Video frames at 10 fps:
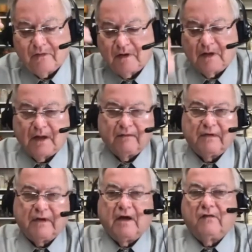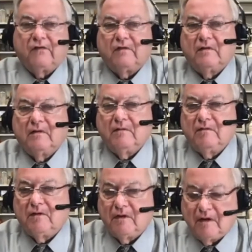with a lot of guests, and we
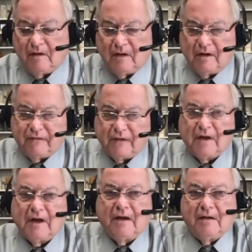learned an awful lot